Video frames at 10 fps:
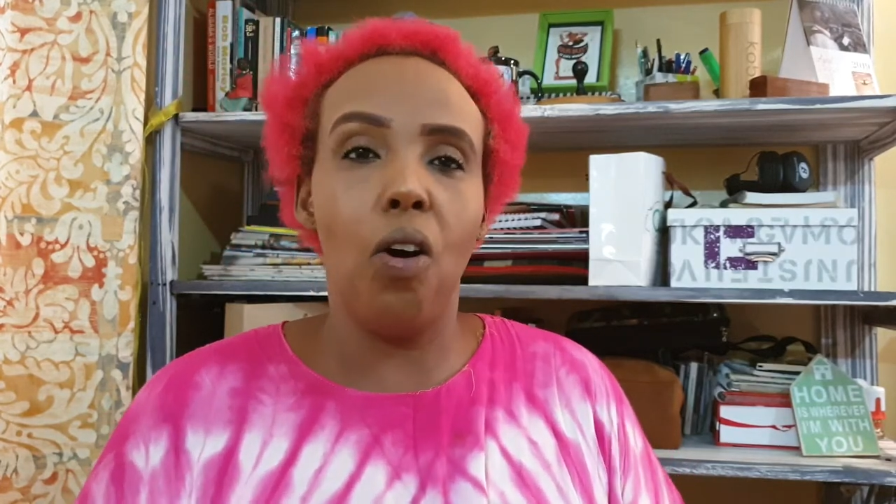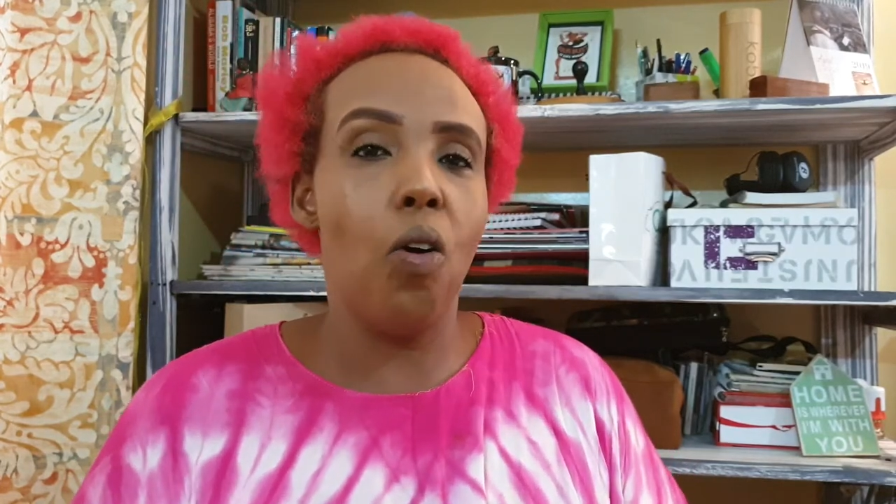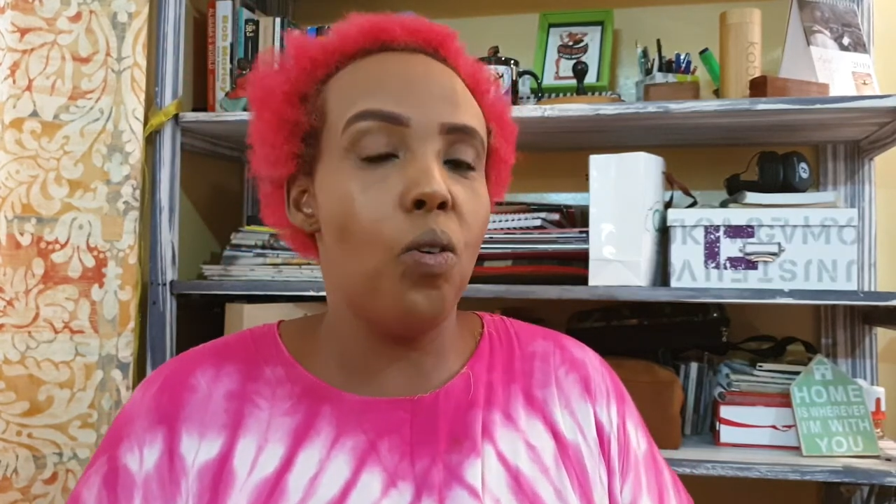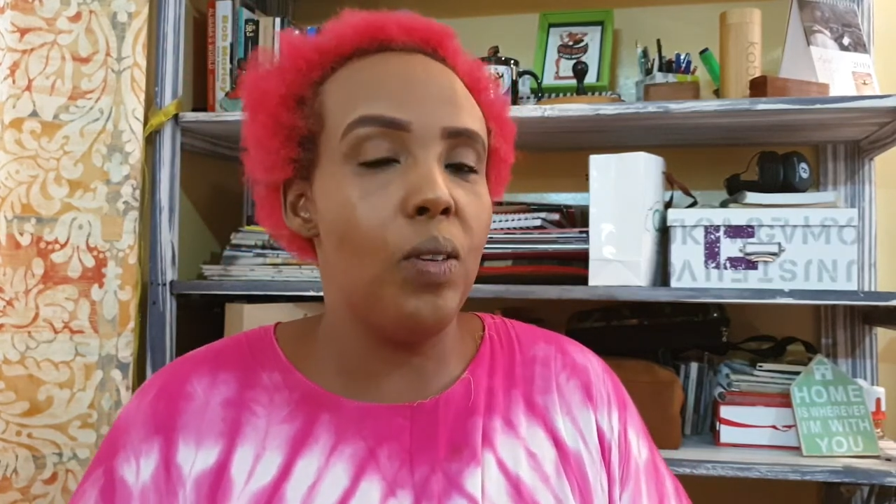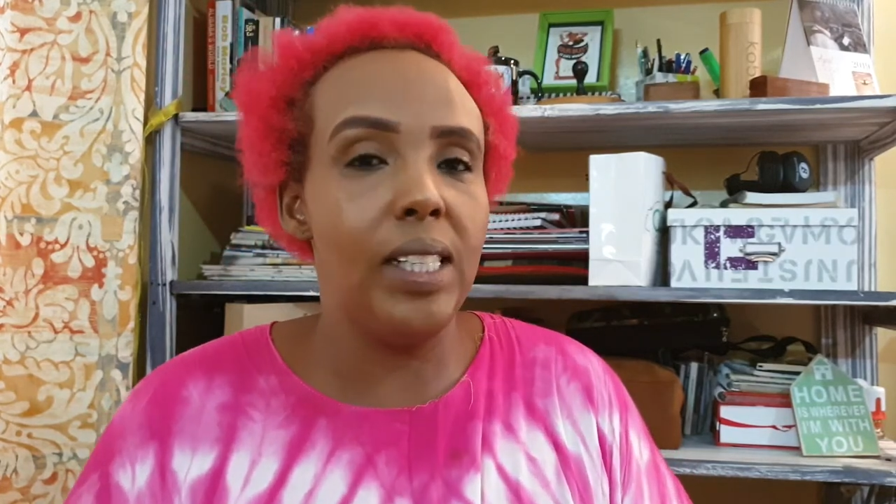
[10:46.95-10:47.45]

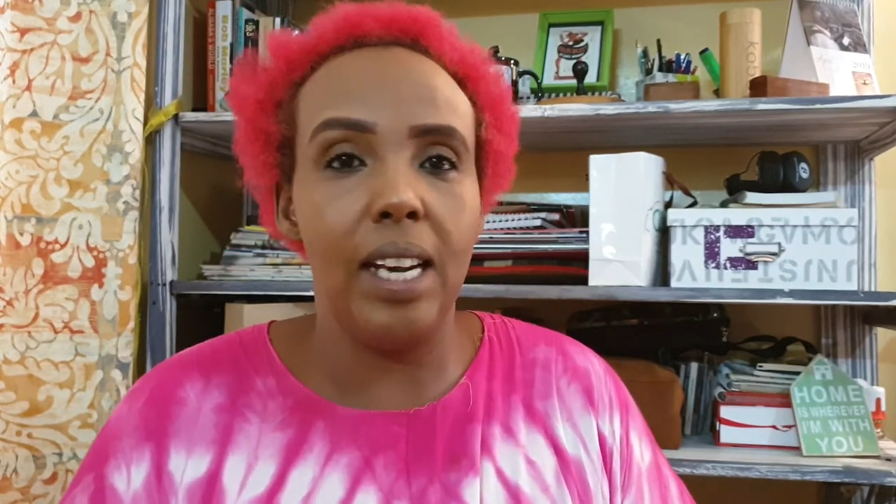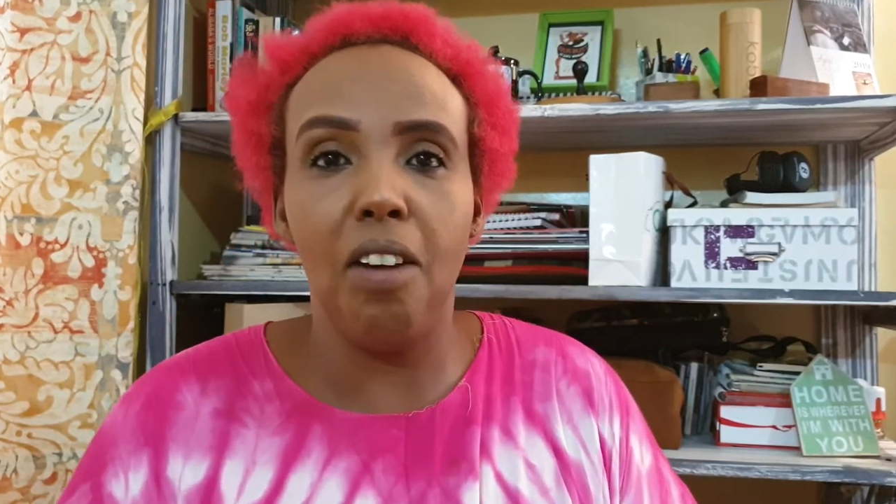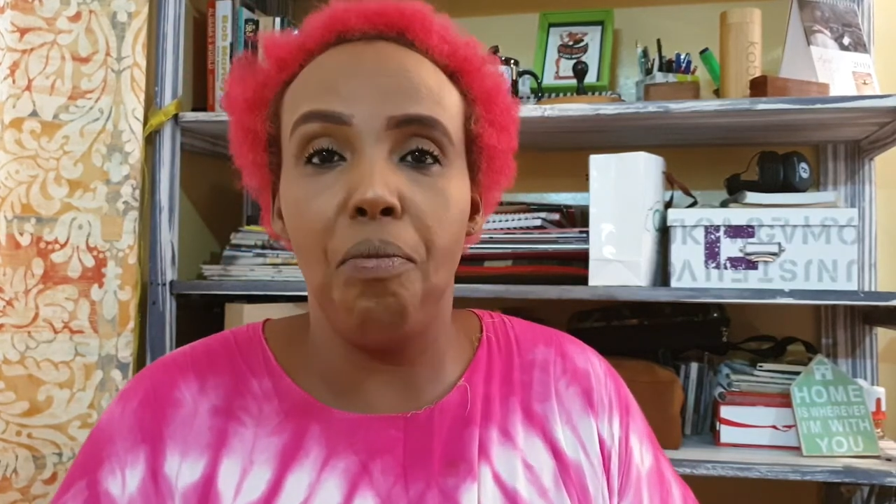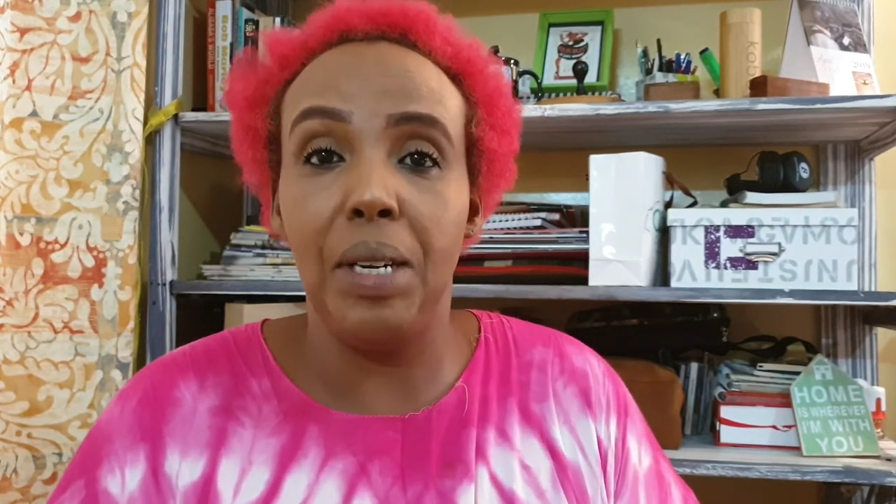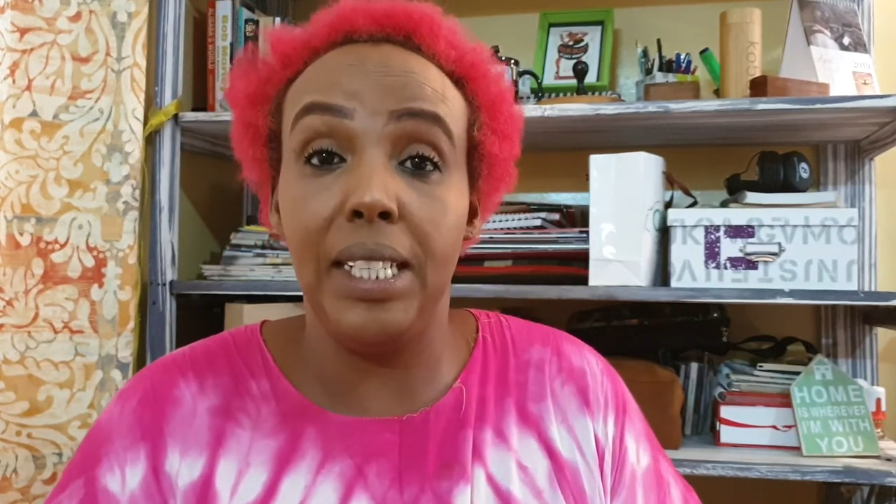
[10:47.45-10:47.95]
always
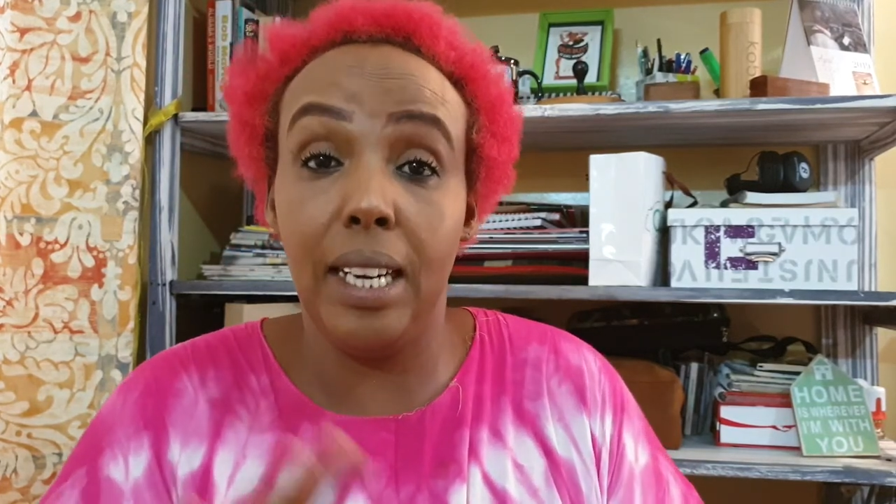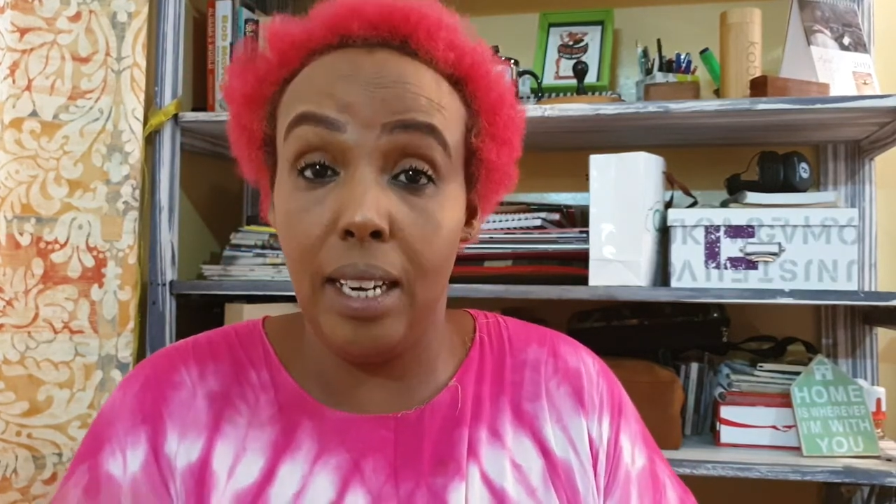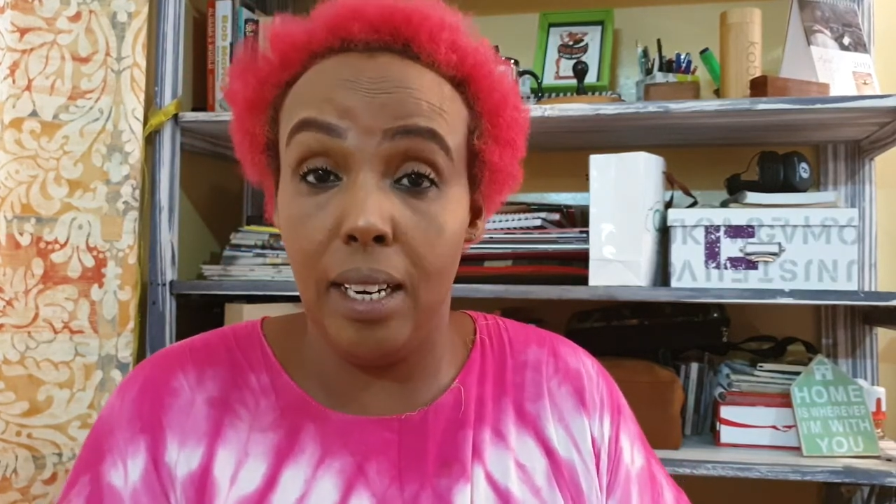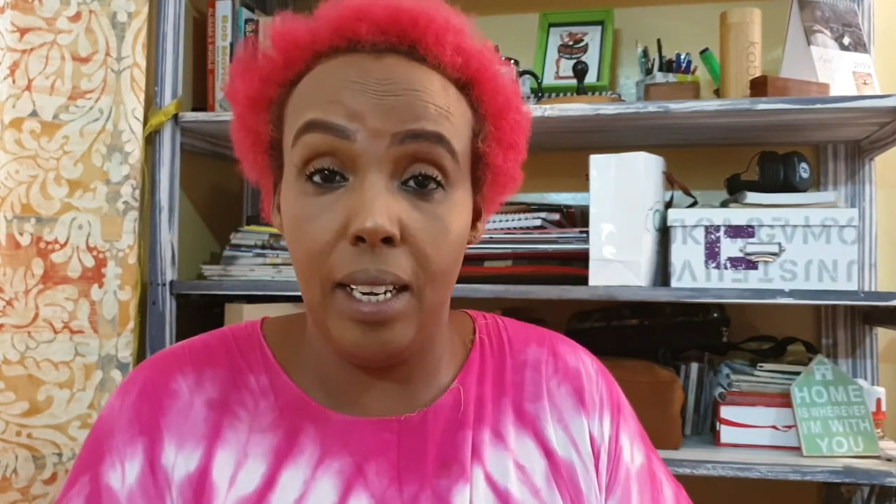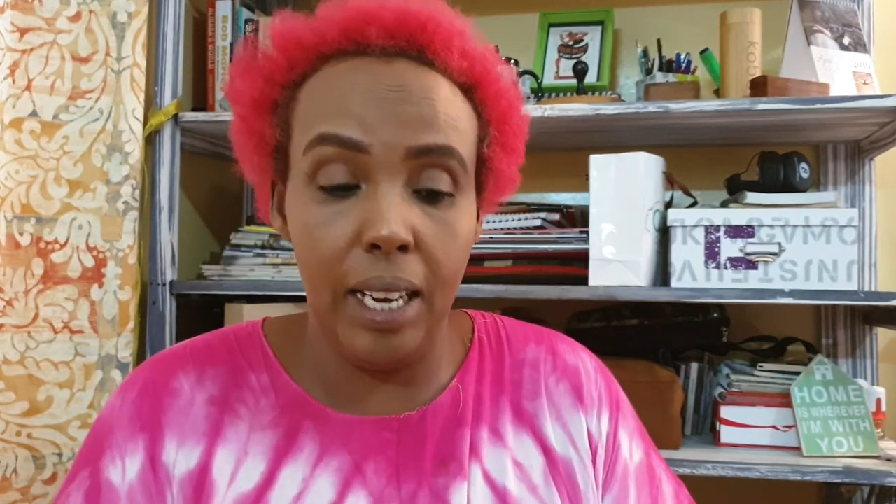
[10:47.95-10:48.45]
love my dark
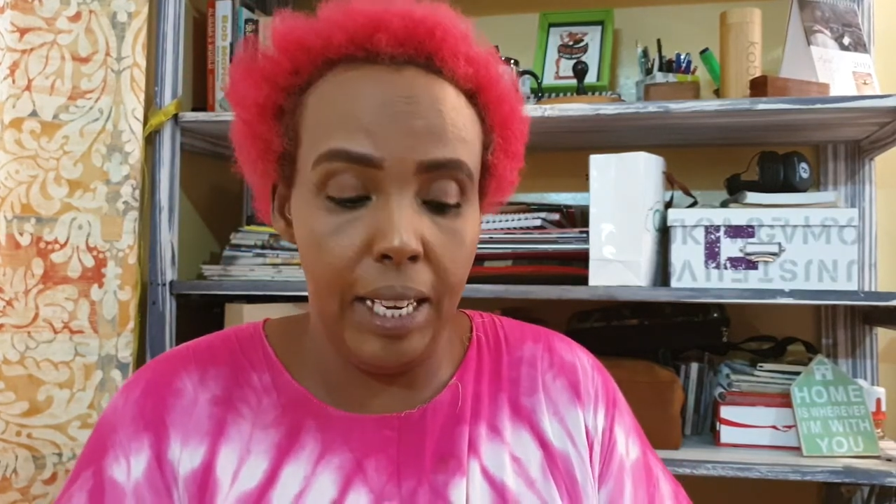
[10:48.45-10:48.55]
color,